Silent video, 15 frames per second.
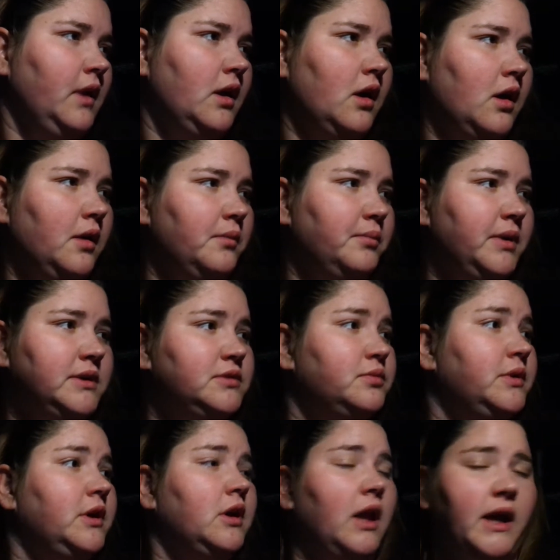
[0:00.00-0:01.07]
Um, but
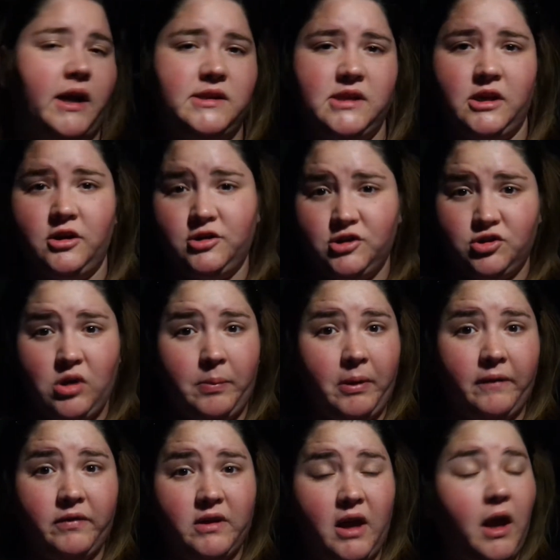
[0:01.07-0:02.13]
we, like I said, are just
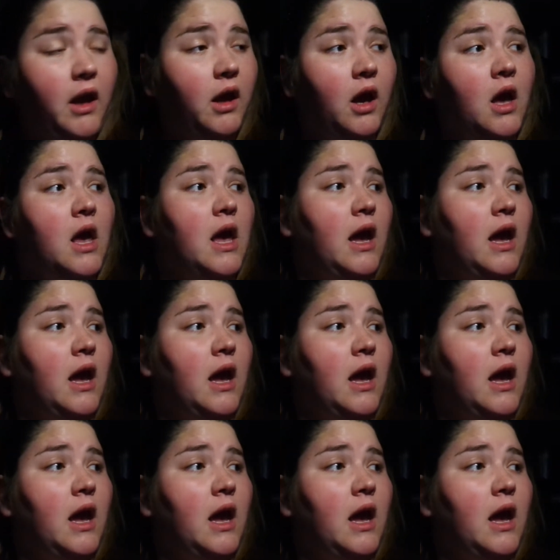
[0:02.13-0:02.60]
dropping off the cake,